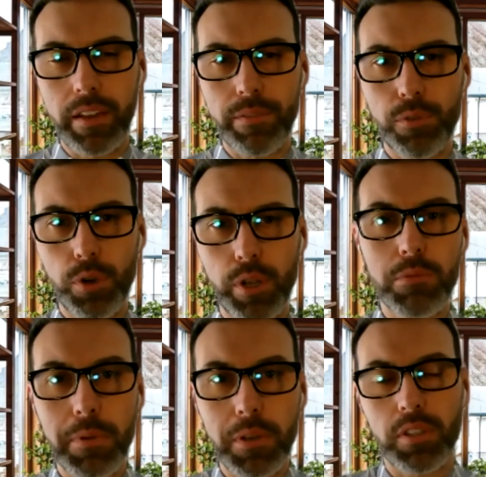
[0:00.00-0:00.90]
for him
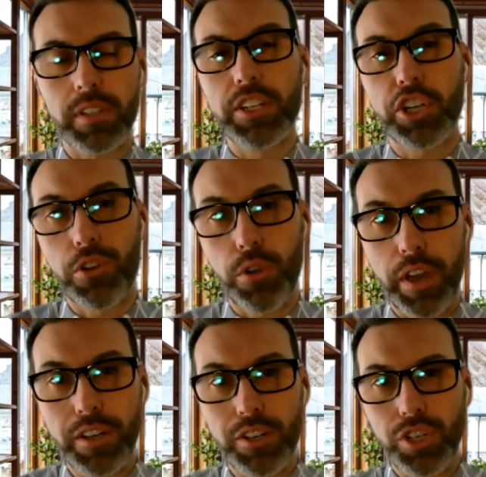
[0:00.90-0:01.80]
to be able to lead a
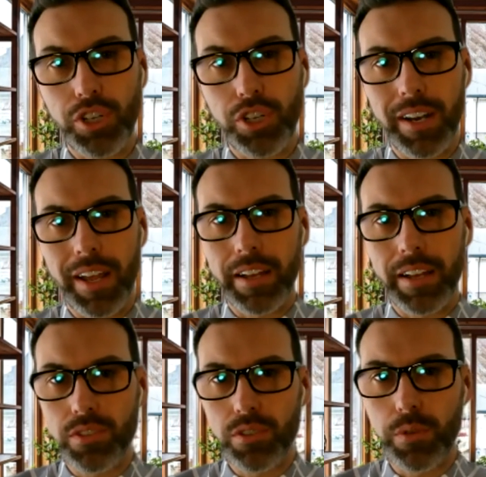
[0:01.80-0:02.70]
congregation
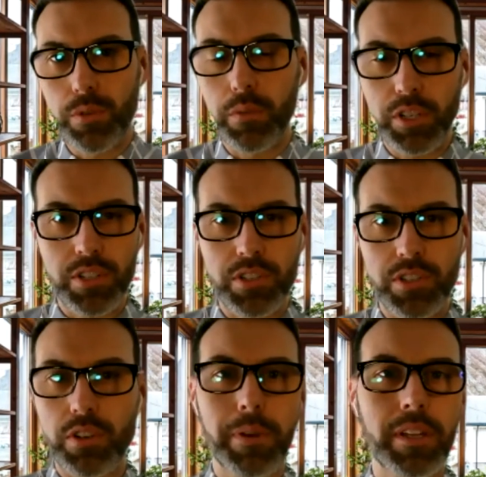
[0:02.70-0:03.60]
and to enrich his
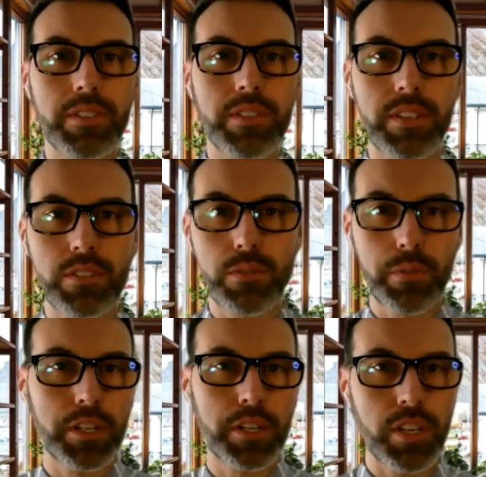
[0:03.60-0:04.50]
sermons and to
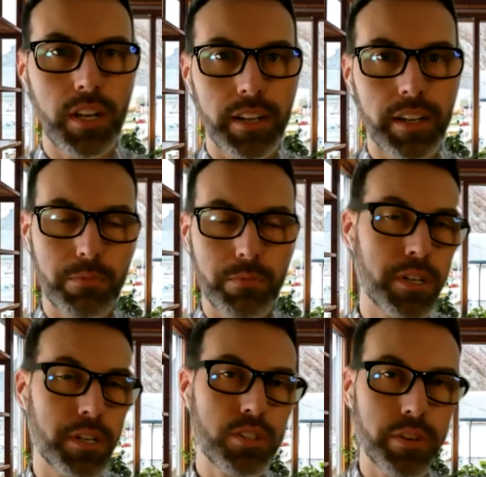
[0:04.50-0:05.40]
enrich his
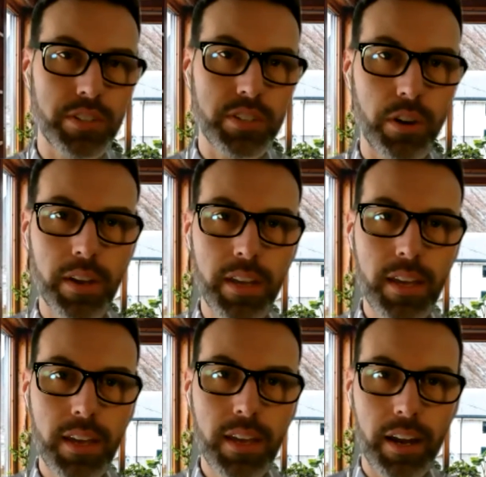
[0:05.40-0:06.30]
ministry. So
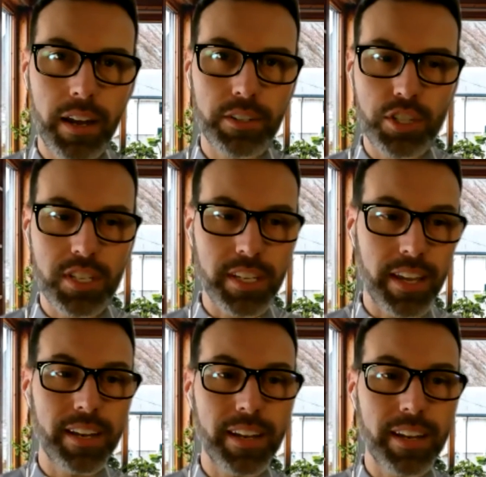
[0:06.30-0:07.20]
just
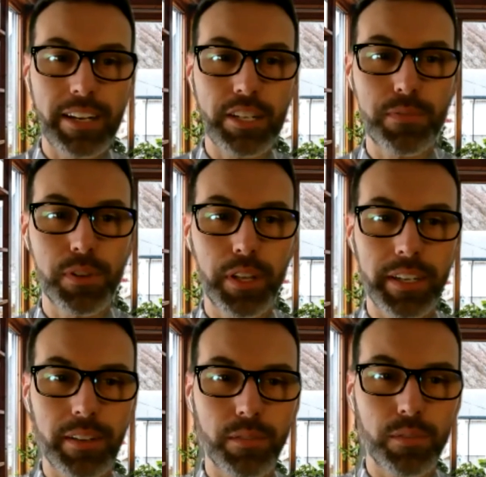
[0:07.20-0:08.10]
again, I just feel
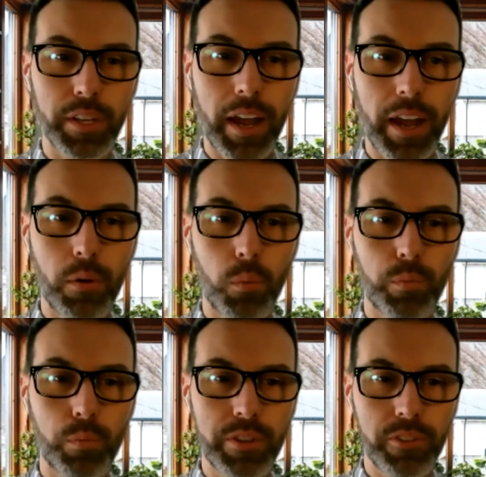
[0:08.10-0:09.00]
like
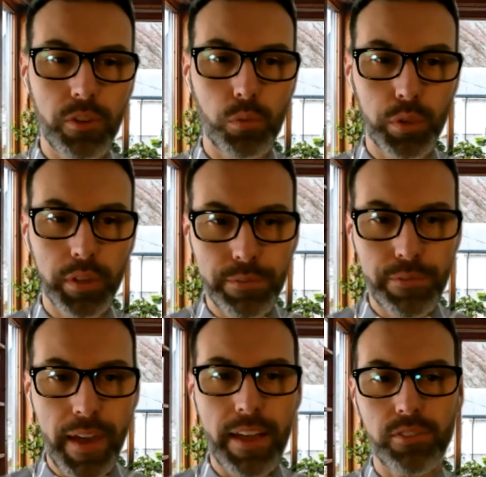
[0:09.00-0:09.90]
this is a really
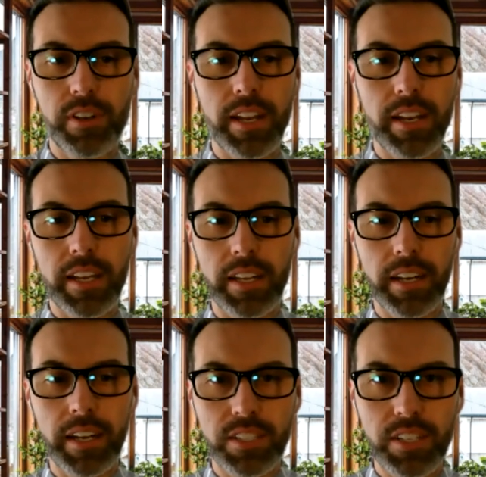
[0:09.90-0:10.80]
fascinating,
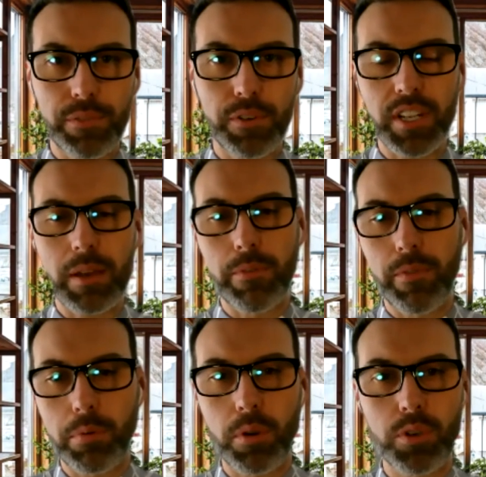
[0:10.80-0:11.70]
different type of
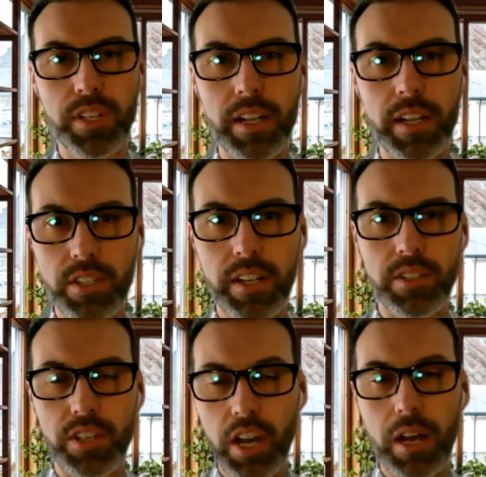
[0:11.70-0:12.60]
approach that isn't
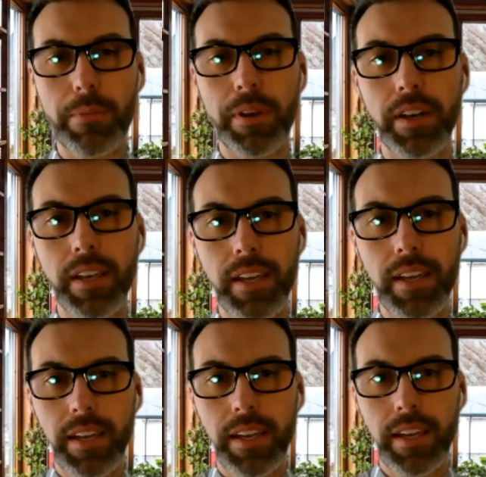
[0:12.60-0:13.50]
as common,
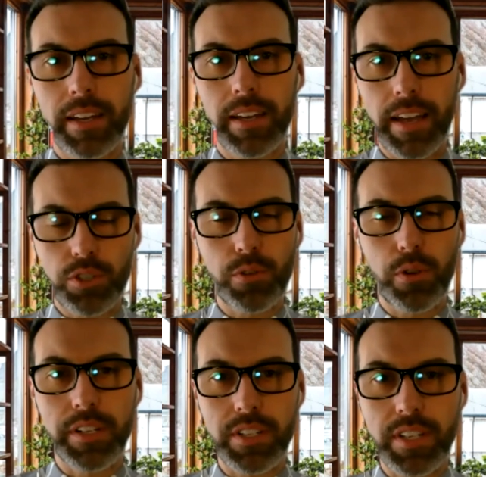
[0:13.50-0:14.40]
as you
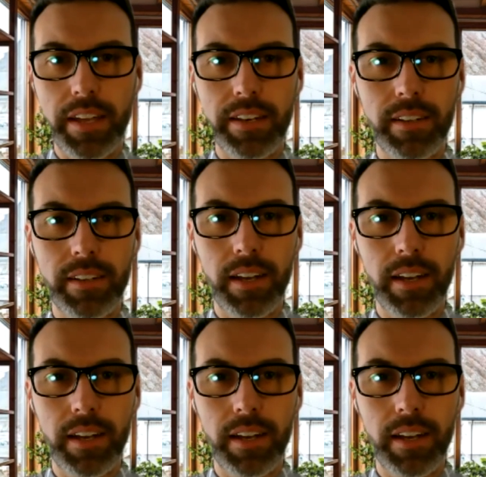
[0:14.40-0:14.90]
already said,